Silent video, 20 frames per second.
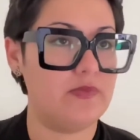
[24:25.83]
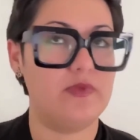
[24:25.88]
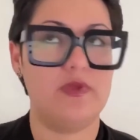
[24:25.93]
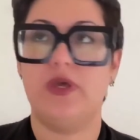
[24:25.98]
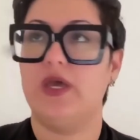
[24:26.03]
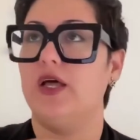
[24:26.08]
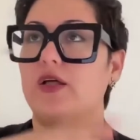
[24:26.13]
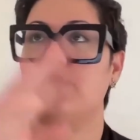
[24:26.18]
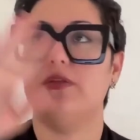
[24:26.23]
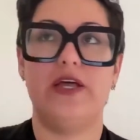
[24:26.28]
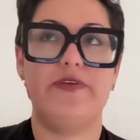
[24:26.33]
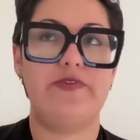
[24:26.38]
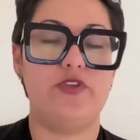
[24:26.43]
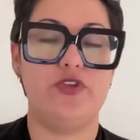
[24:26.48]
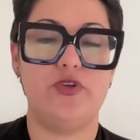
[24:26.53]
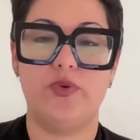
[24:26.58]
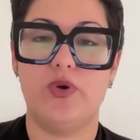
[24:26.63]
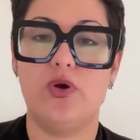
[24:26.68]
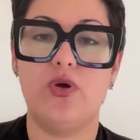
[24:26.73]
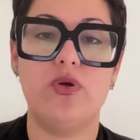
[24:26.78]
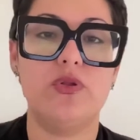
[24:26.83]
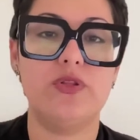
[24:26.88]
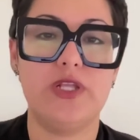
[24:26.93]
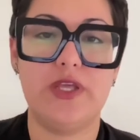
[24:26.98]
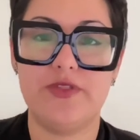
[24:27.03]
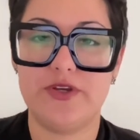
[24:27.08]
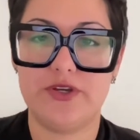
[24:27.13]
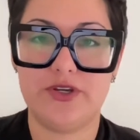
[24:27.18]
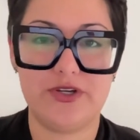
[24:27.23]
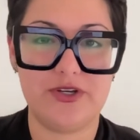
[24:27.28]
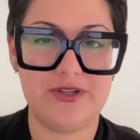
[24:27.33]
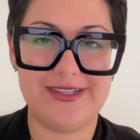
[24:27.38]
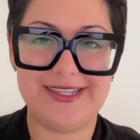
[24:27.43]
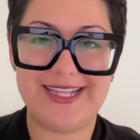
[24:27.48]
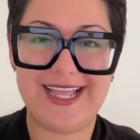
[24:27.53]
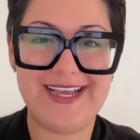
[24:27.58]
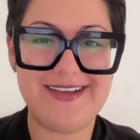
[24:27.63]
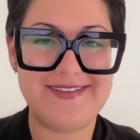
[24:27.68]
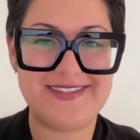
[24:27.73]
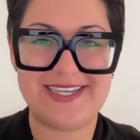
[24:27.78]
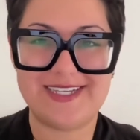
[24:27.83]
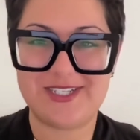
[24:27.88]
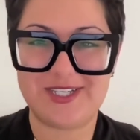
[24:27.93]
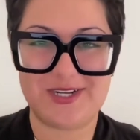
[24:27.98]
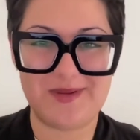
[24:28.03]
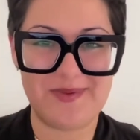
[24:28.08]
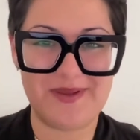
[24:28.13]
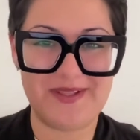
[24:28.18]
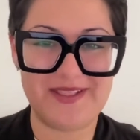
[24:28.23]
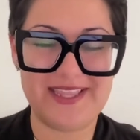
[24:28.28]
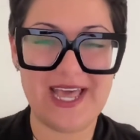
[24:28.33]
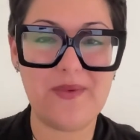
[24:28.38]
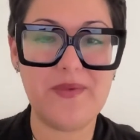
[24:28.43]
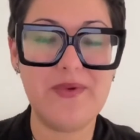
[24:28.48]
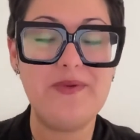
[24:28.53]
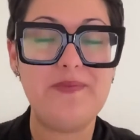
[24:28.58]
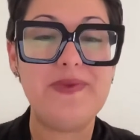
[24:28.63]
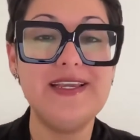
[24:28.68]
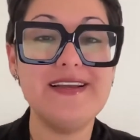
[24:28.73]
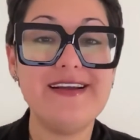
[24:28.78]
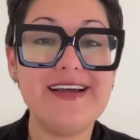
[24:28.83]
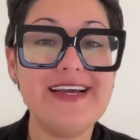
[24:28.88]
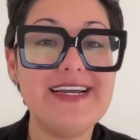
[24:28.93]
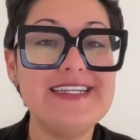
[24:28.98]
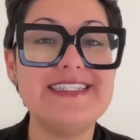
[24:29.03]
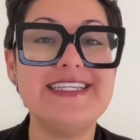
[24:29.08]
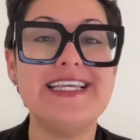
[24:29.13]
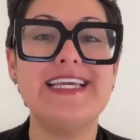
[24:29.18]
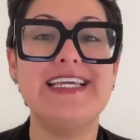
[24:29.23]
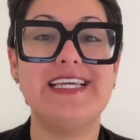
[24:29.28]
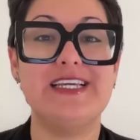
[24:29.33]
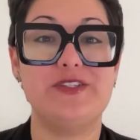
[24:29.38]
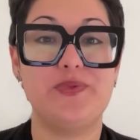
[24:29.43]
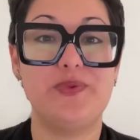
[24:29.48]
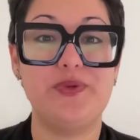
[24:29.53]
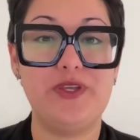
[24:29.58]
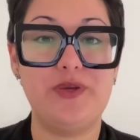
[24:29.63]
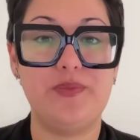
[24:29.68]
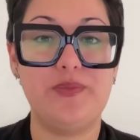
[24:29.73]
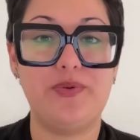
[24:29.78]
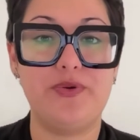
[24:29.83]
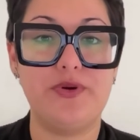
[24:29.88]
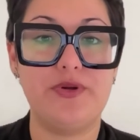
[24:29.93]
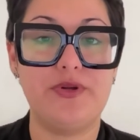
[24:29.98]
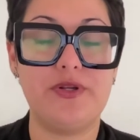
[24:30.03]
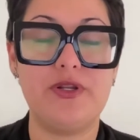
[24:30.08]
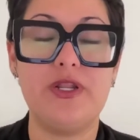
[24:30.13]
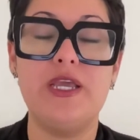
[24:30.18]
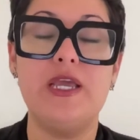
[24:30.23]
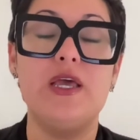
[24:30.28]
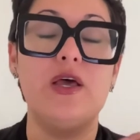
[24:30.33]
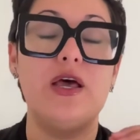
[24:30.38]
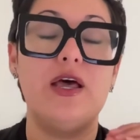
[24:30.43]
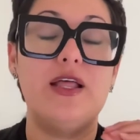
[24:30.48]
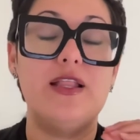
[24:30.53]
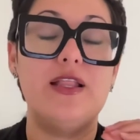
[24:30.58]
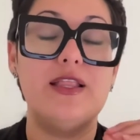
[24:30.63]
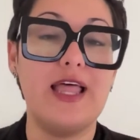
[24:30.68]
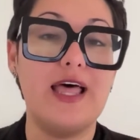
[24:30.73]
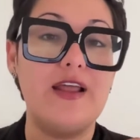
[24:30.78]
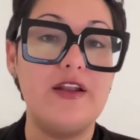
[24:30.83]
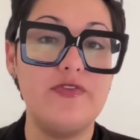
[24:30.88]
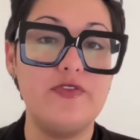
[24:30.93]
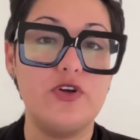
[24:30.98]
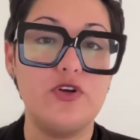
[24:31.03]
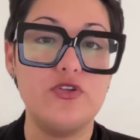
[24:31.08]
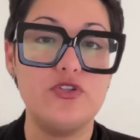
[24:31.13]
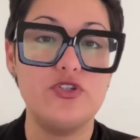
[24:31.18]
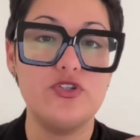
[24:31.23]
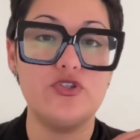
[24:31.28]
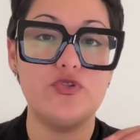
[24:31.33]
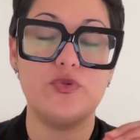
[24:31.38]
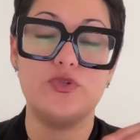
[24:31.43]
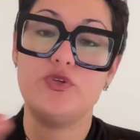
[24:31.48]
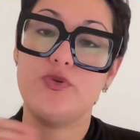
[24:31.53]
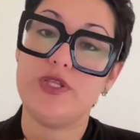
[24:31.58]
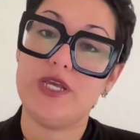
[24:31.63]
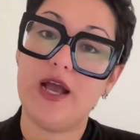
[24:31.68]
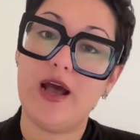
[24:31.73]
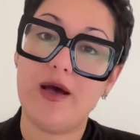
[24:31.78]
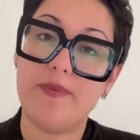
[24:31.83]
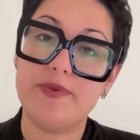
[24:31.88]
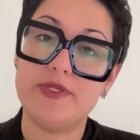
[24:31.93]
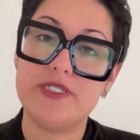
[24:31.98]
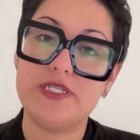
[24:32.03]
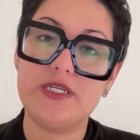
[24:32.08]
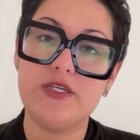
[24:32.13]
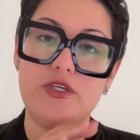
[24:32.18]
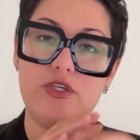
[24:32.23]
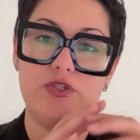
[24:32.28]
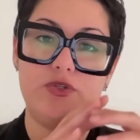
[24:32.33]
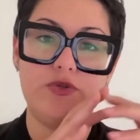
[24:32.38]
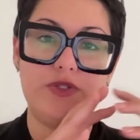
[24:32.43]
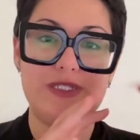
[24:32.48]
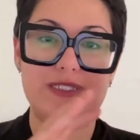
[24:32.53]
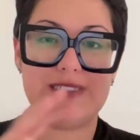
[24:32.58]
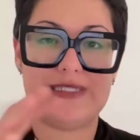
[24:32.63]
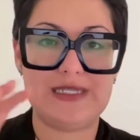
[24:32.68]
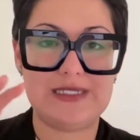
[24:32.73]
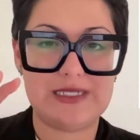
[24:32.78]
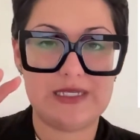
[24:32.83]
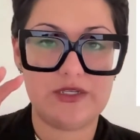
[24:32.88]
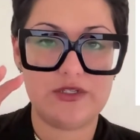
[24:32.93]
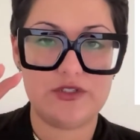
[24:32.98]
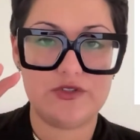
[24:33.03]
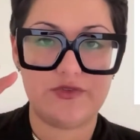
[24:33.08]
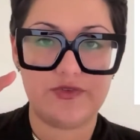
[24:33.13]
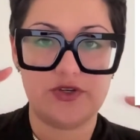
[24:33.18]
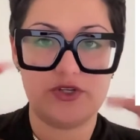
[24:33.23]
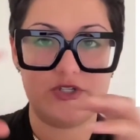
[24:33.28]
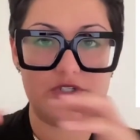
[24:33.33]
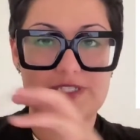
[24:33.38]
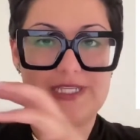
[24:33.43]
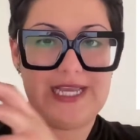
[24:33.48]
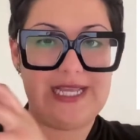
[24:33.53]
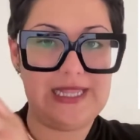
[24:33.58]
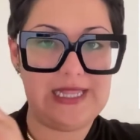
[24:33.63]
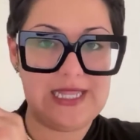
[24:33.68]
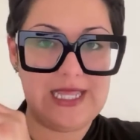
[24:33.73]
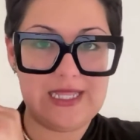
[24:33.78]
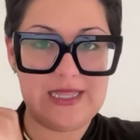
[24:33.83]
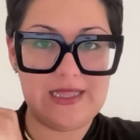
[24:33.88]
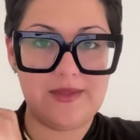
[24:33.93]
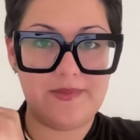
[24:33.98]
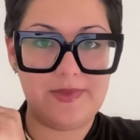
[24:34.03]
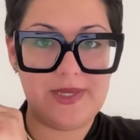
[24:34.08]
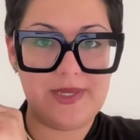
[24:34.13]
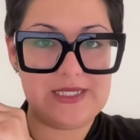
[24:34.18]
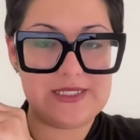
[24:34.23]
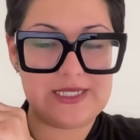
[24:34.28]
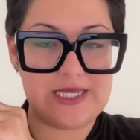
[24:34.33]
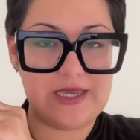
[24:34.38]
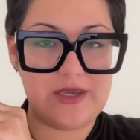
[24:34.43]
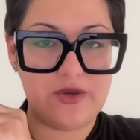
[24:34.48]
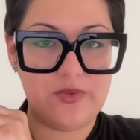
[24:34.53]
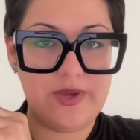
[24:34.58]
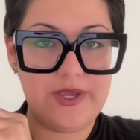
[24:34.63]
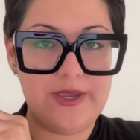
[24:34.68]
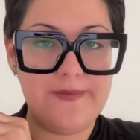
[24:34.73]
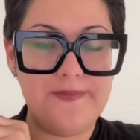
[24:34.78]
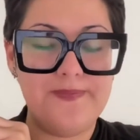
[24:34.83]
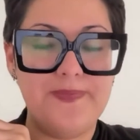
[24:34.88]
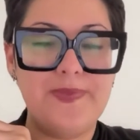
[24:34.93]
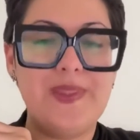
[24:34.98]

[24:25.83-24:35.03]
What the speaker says: I'll have to do a whole nother live session about that one because it's really important. A lot of cultures will do the opposite. You do the details first and then the main takeaway.